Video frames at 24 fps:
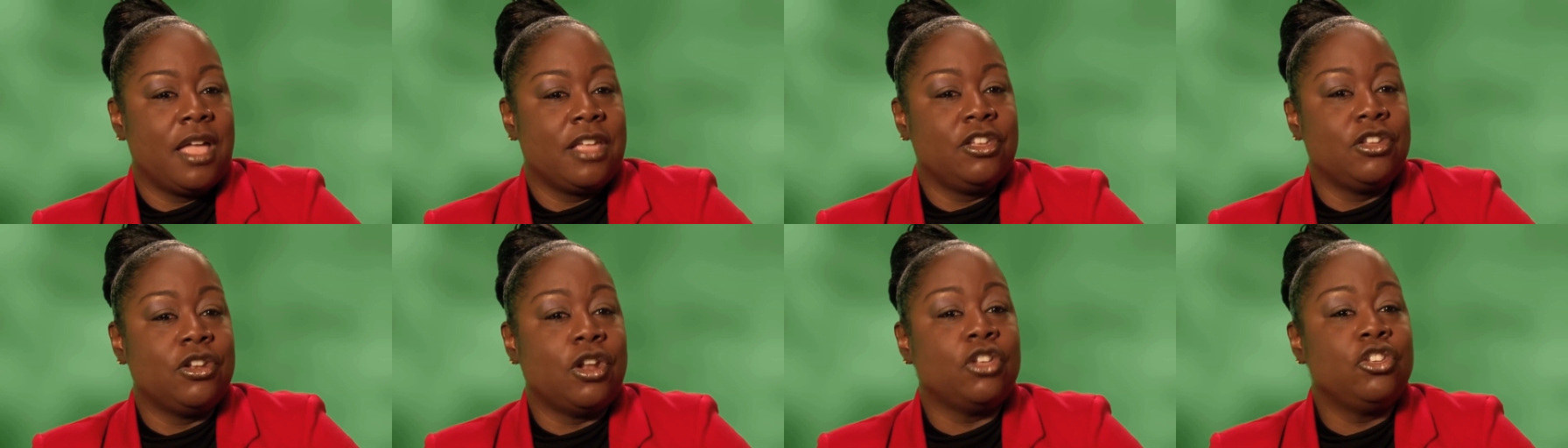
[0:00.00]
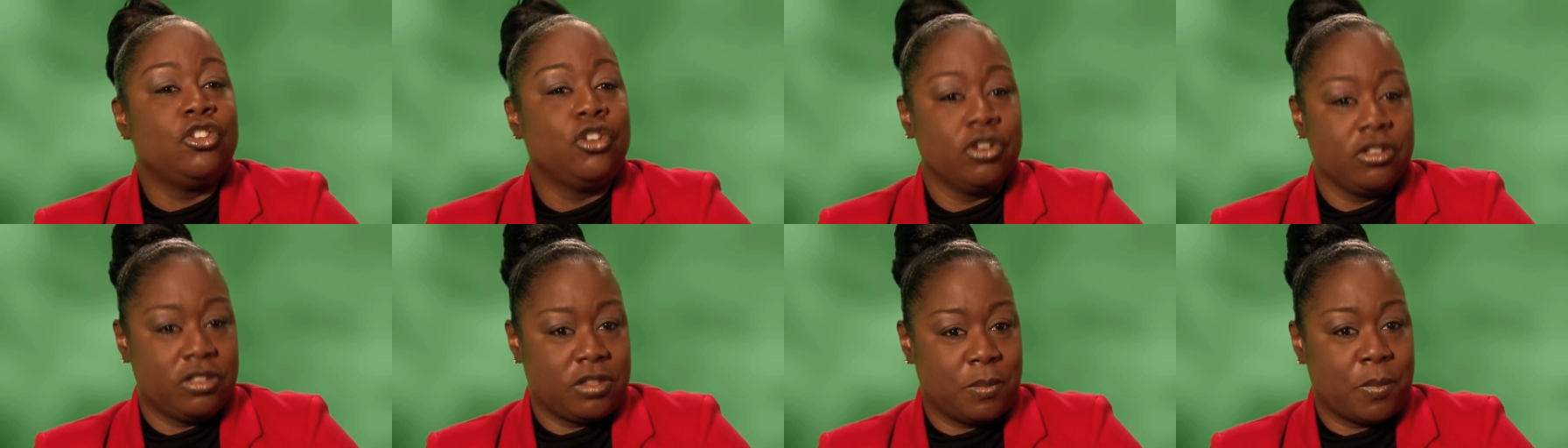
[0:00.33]
you know,
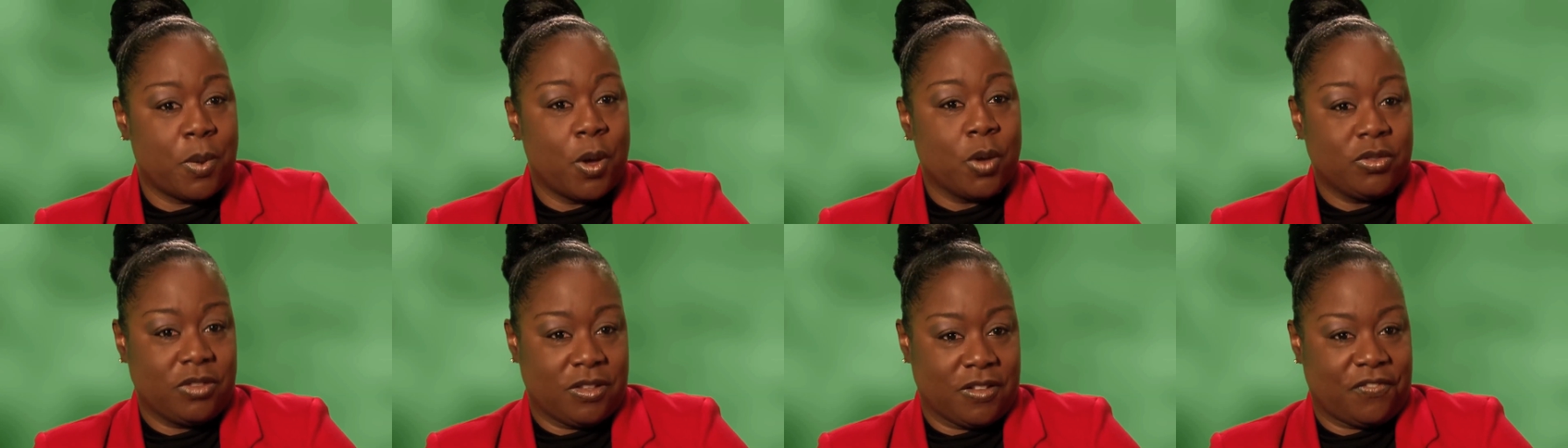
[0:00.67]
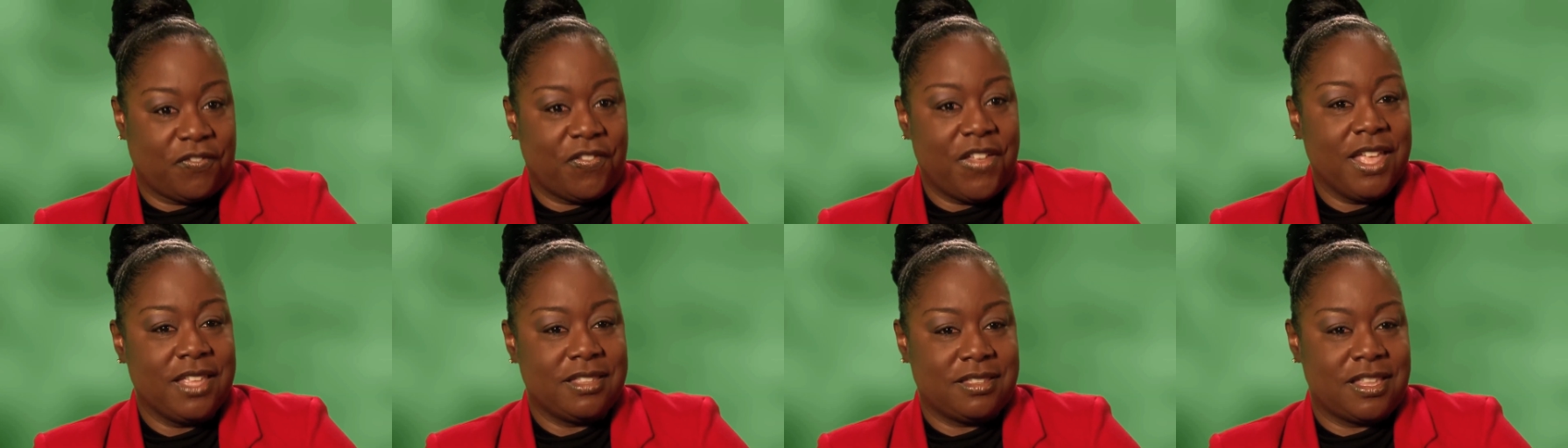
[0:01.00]
you're supposed to
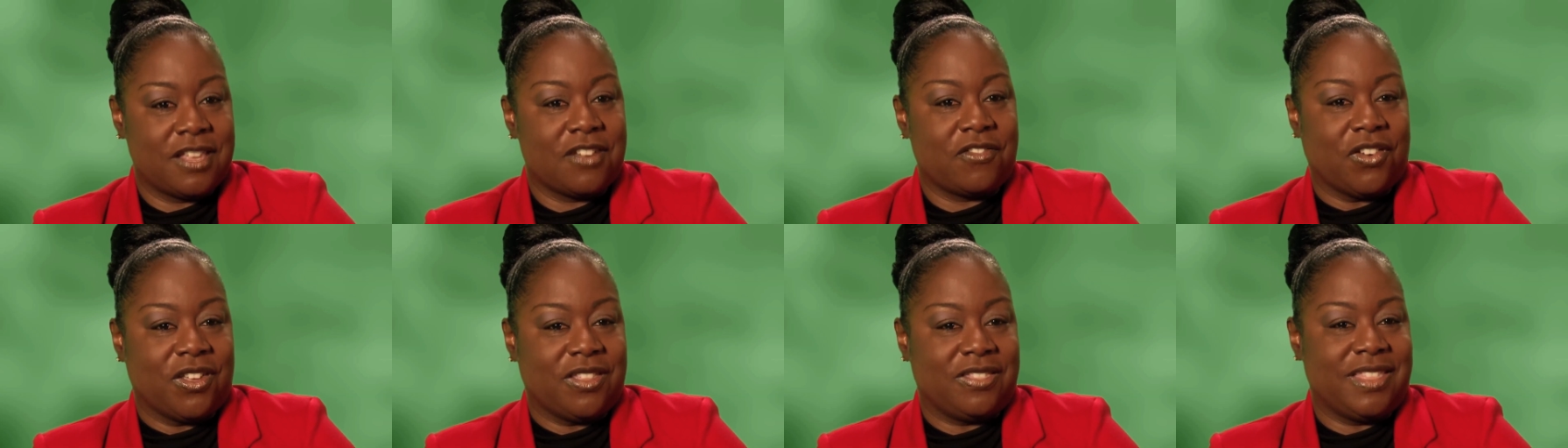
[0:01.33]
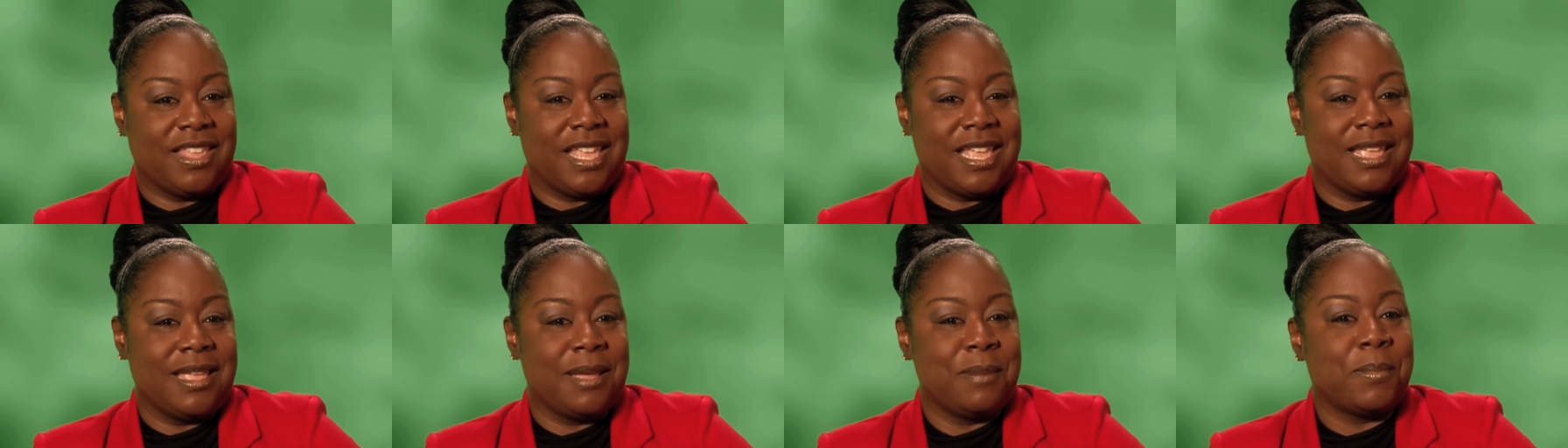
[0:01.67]
fix
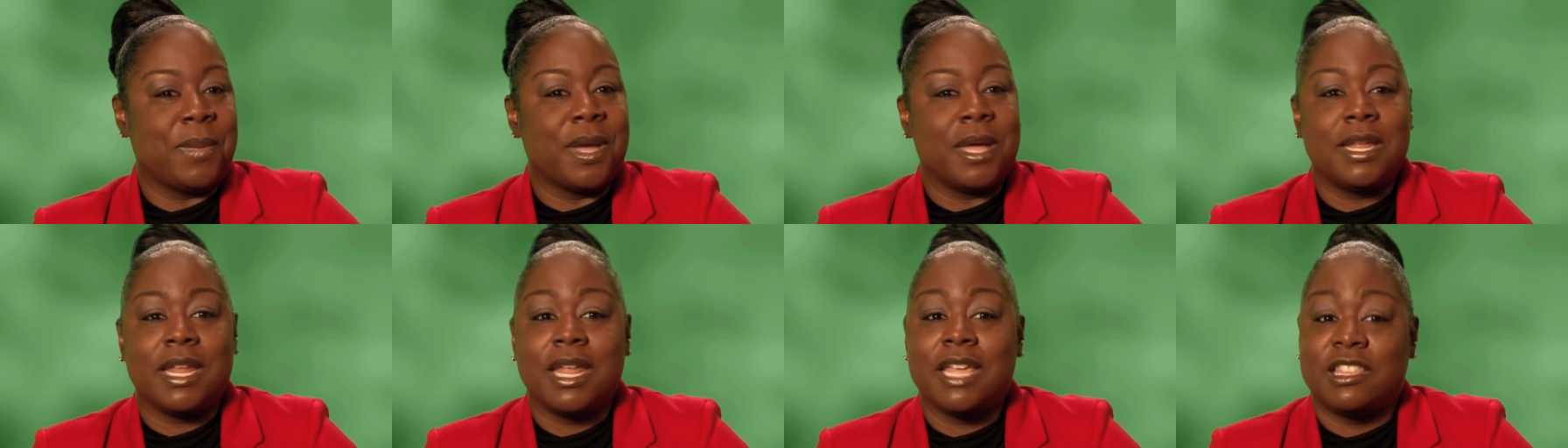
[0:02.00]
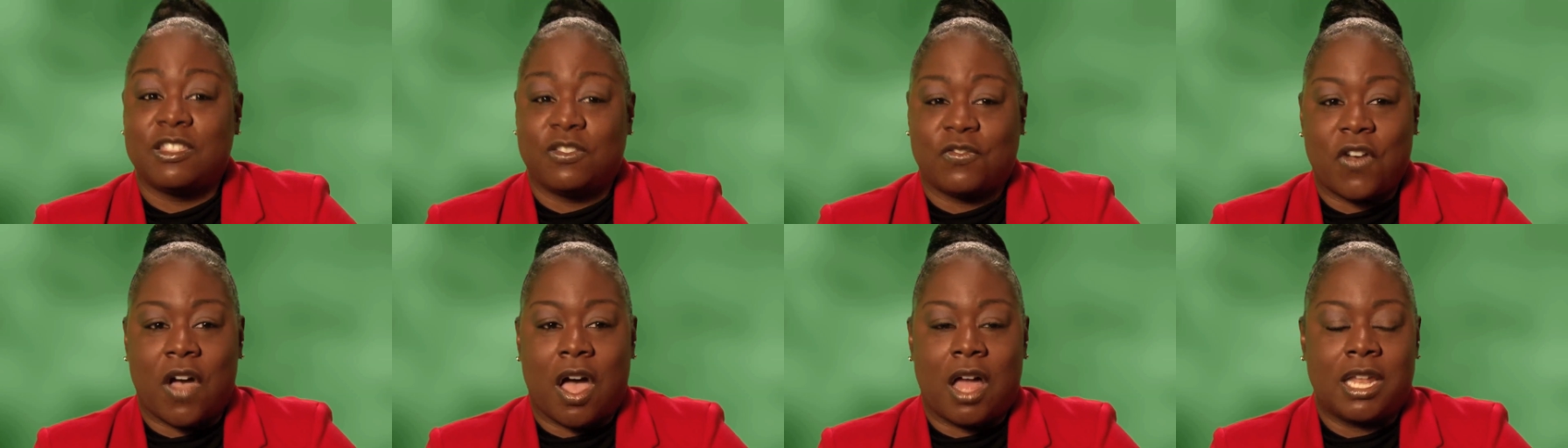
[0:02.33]
everything, but
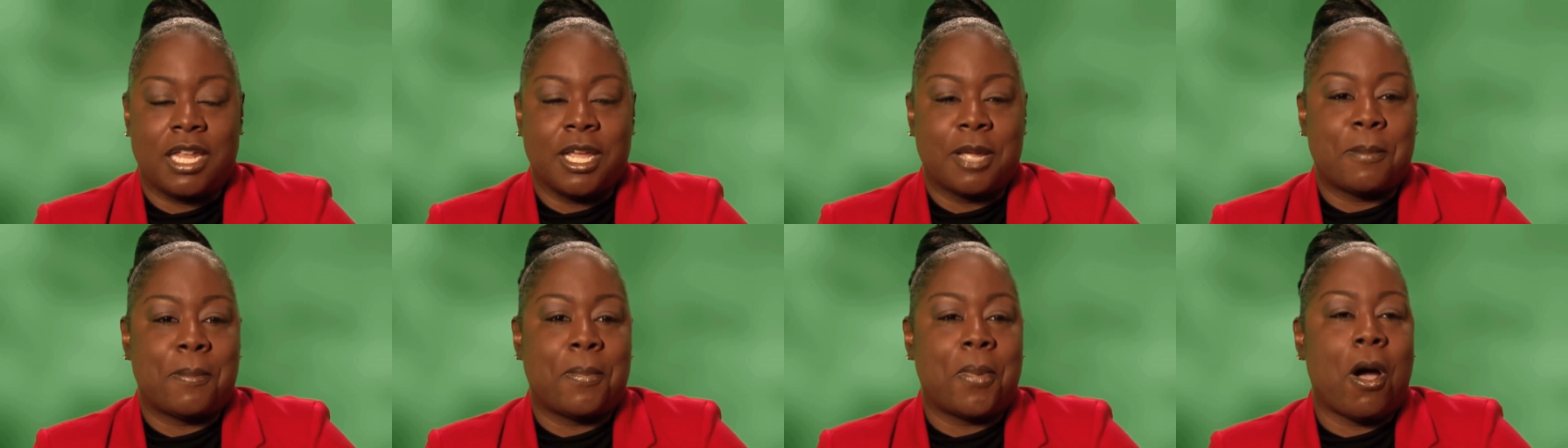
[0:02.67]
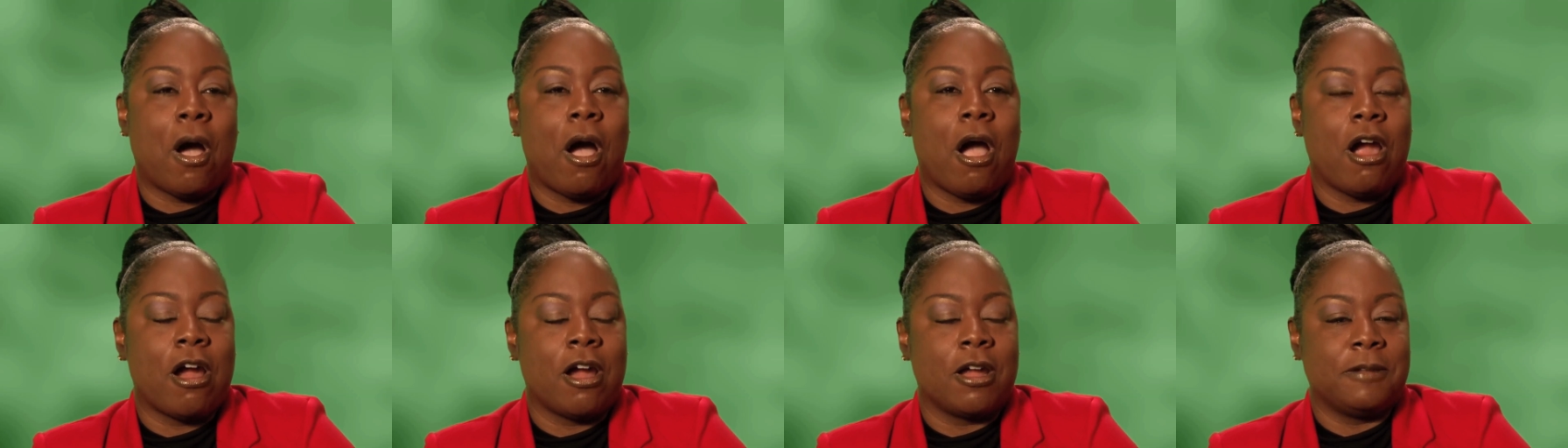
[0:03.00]
it's falling
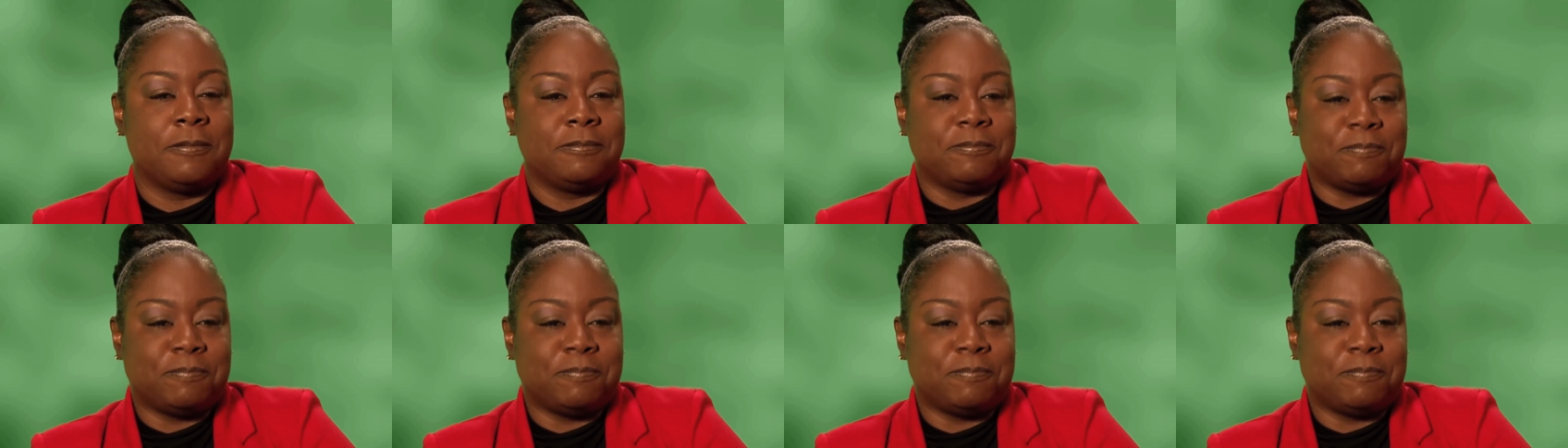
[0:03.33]
apart.